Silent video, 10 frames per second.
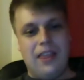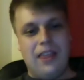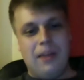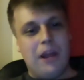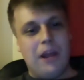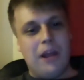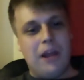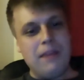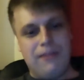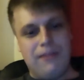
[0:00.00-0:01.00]
My only
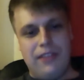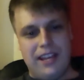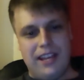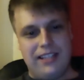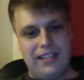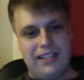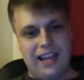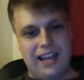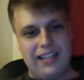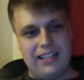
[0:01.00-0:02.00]
beef with this is
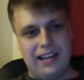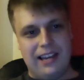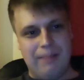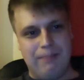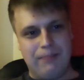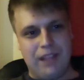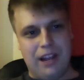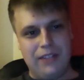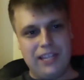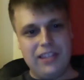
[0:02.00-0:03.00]
that
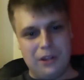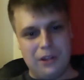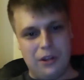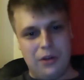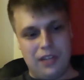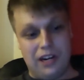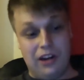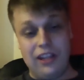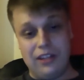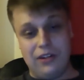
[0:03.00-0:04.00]
I've seen the news, and I
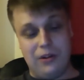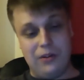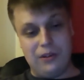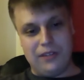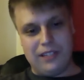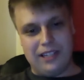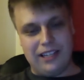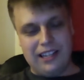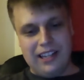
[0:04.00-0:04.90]
like the news, obviously.